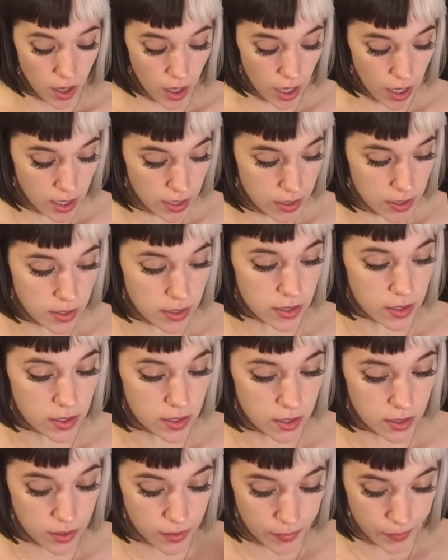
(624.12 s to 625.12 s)

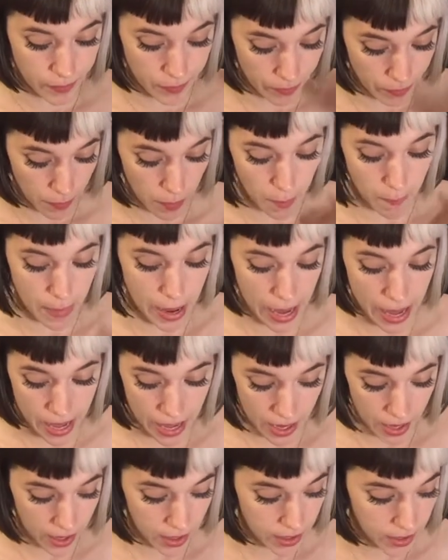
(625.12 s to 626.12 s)
is
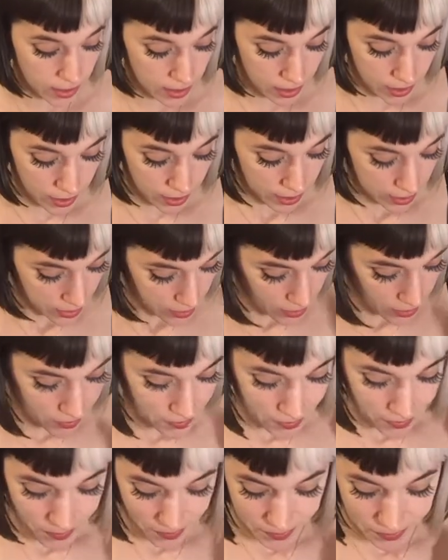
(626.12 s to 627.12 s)
my
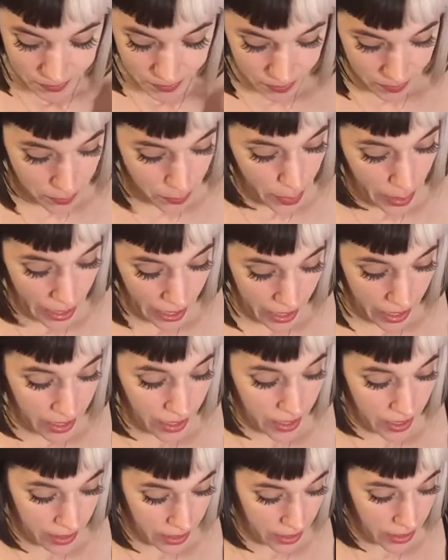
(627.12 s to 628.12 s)
big
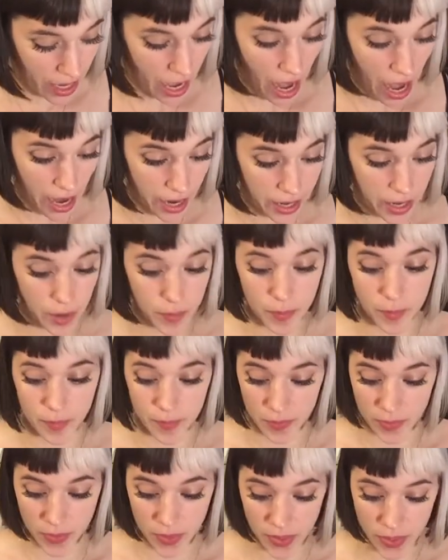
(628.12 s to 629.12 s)
item
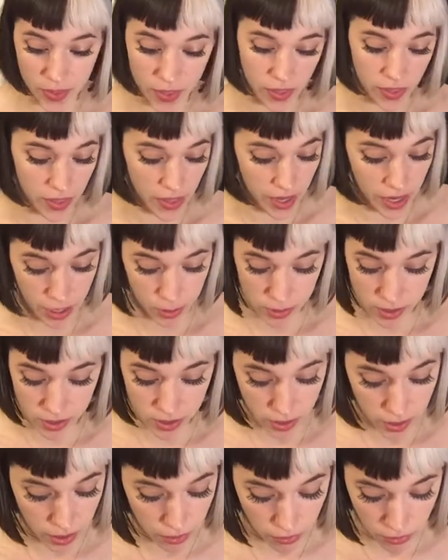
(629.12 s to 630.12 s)
that I was
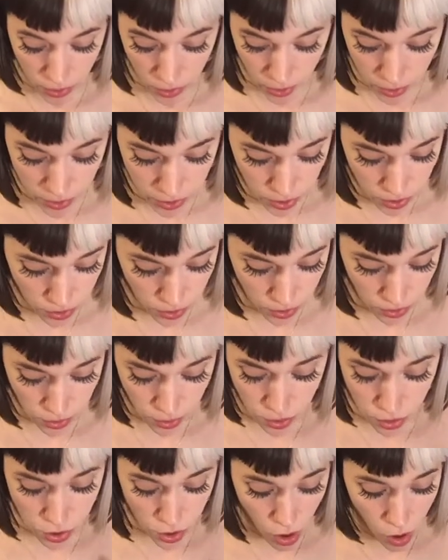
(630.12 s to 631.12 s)
looking forward to
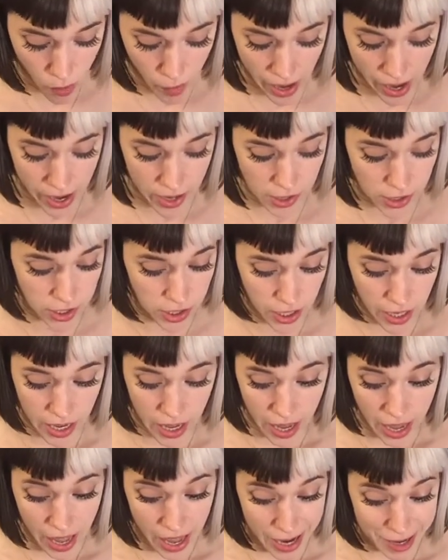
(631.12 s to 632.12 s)
so much,
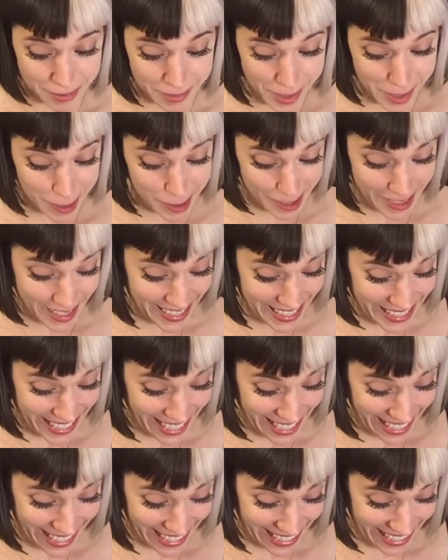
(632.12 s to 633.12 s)
and I'm so
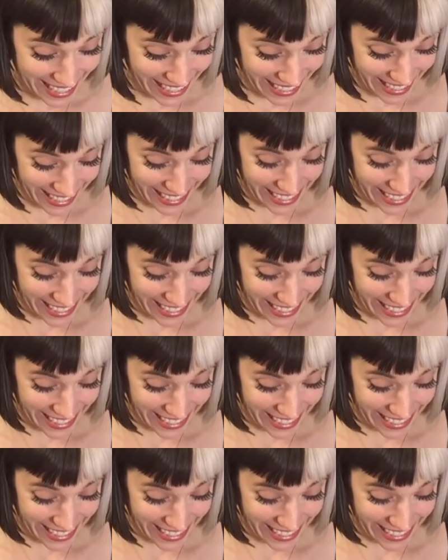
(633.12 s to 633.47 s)
excited.